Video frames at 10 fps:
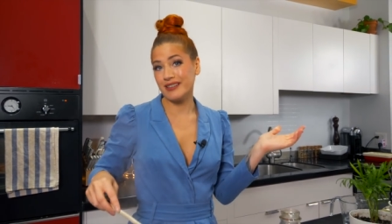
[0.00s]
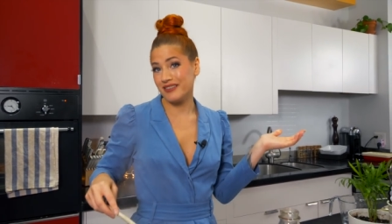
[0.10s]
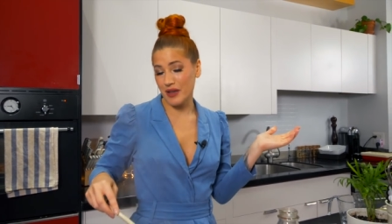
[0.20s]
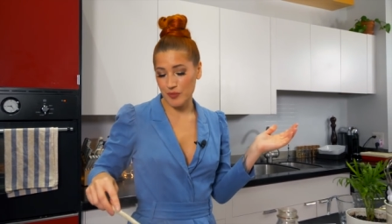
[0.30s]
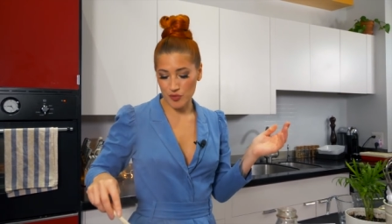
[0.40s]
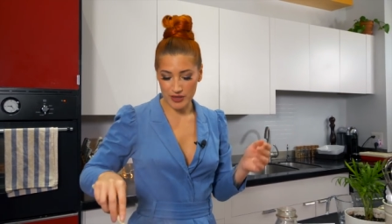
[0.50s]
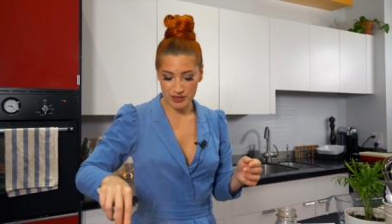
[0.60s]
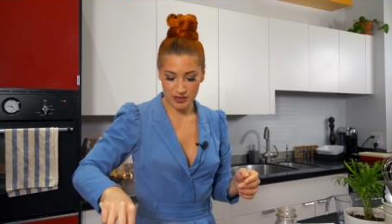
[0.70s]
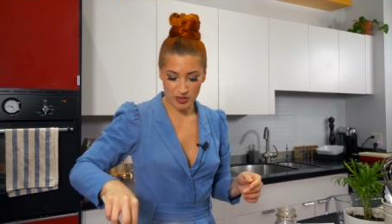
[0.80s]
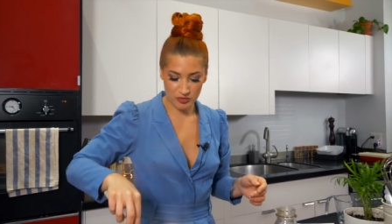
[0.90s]
It
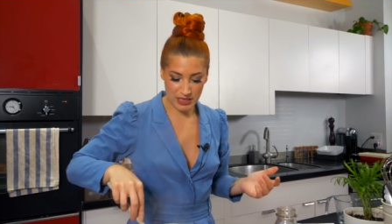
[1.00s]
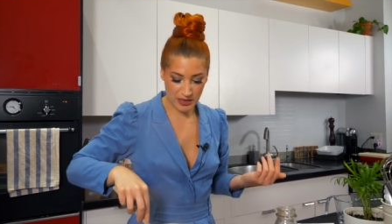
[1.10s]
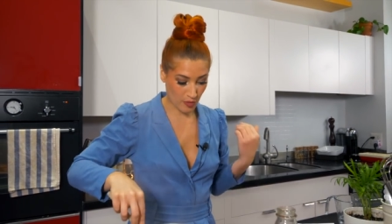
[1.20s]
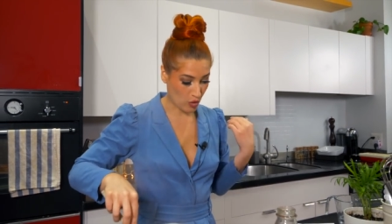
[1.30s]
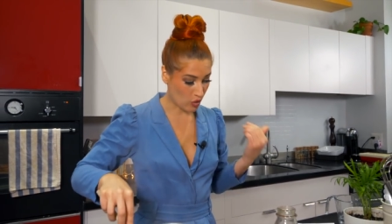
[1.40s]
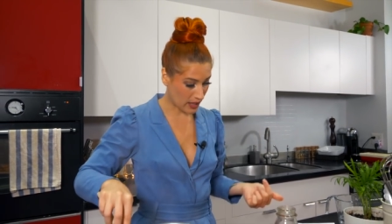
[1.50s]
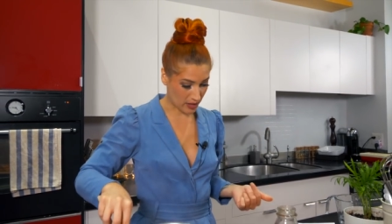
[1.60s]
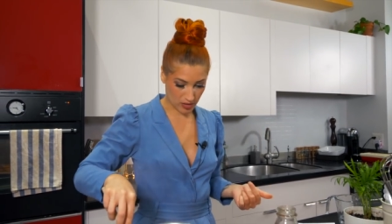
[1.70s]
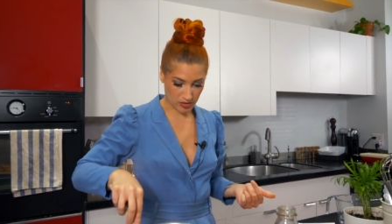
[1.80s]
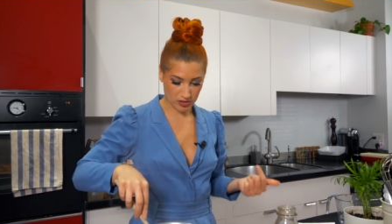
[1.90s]
evaporates. So instead of
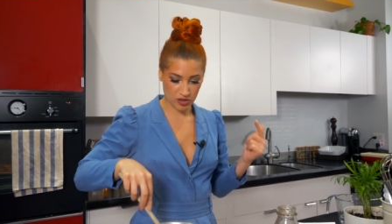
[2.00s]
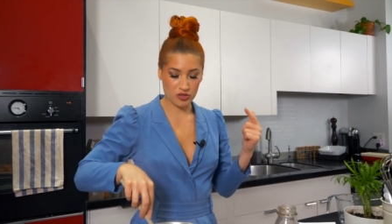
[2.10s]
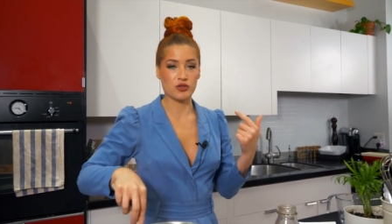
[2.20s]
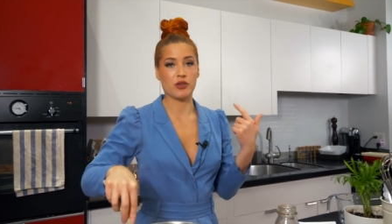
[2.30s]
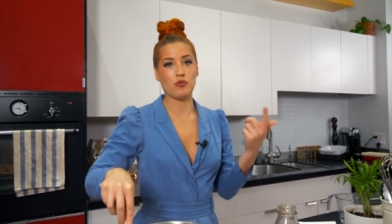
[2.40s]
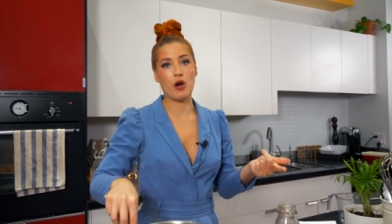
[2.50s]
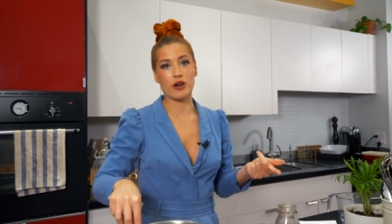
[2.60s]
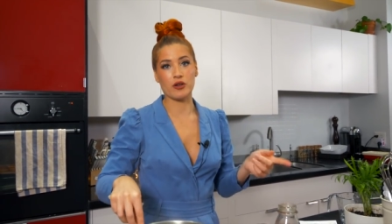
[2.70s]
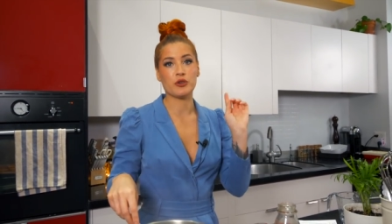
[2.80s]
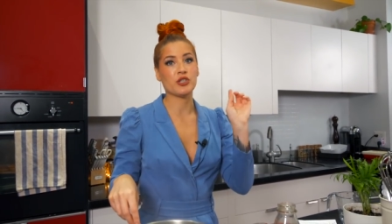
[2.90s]
oil, she's using
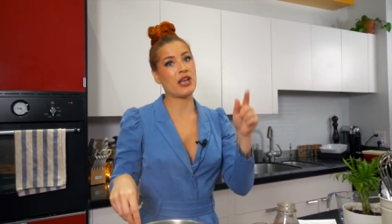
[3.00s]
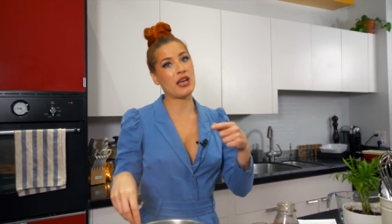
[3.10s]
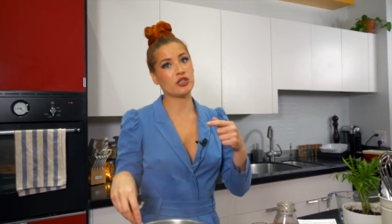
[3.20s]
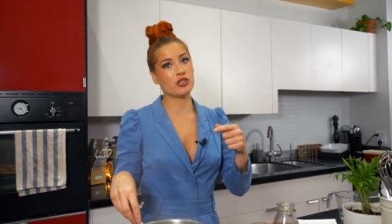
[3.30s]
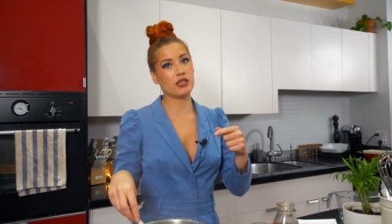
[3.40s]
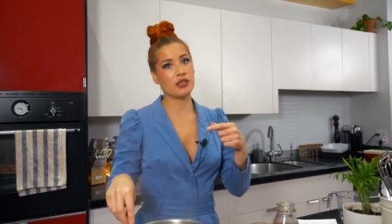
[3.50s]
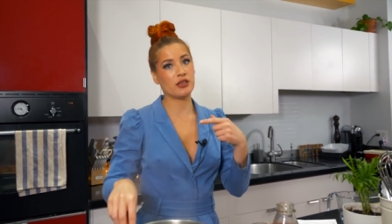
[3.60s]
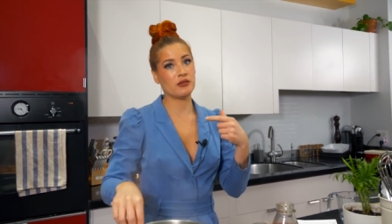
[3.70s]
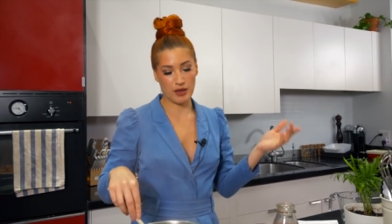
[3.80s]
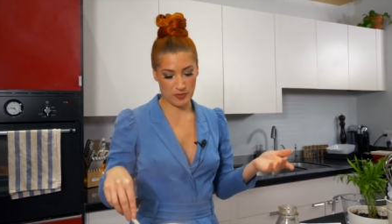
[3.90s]
water, which I
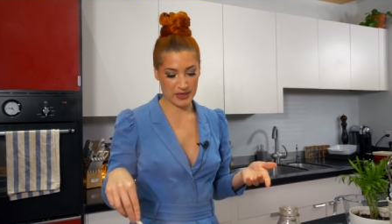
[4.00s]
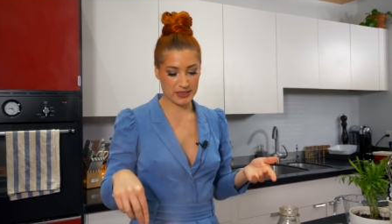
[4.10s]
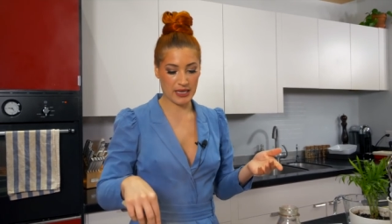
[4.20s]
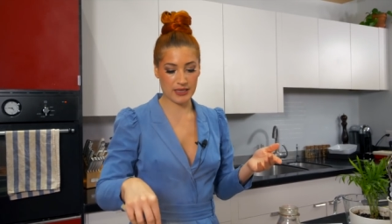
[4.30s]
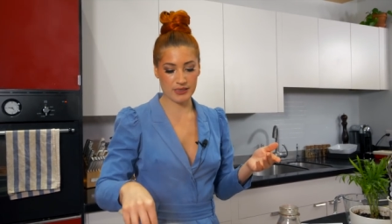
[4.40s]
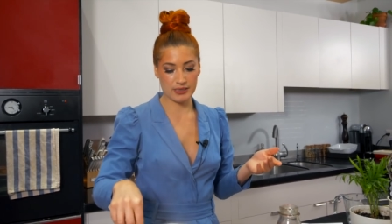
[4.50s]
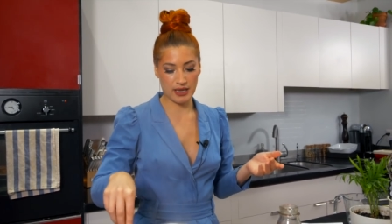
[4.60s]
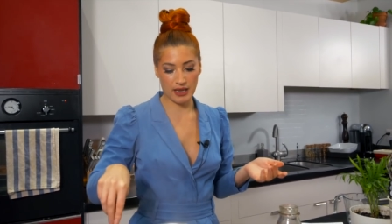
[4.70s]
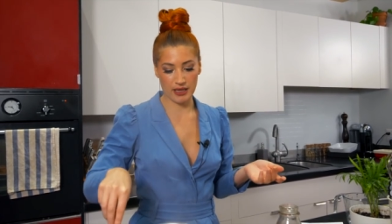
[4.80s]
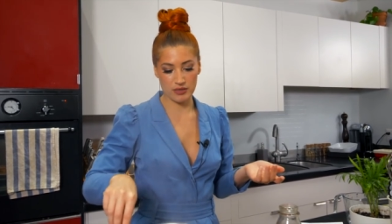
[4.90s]
actually think makes sense
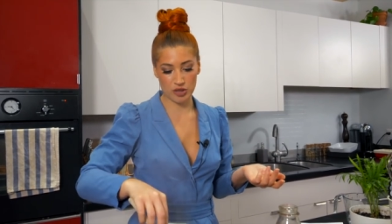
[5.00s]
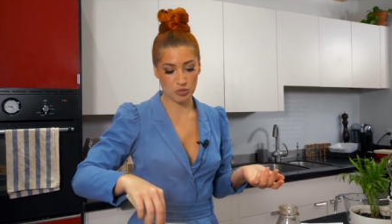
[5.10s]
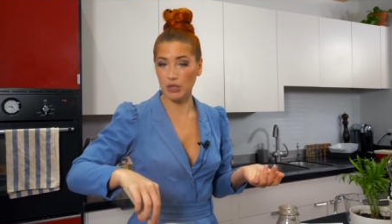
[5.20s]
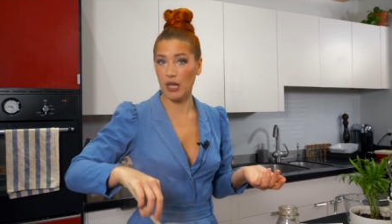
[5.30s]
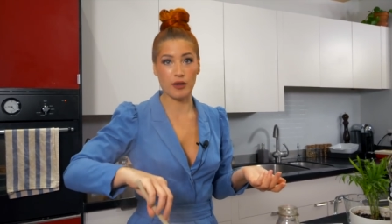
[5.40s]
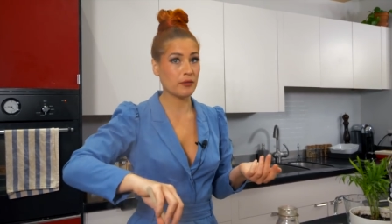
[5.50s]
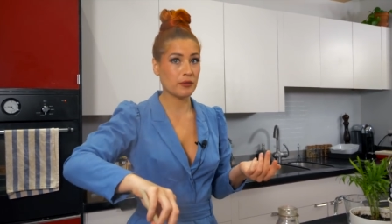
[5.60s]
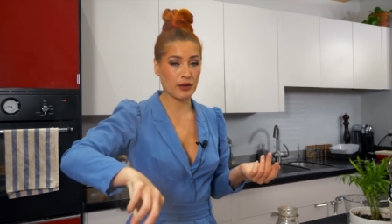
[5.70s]
and do love.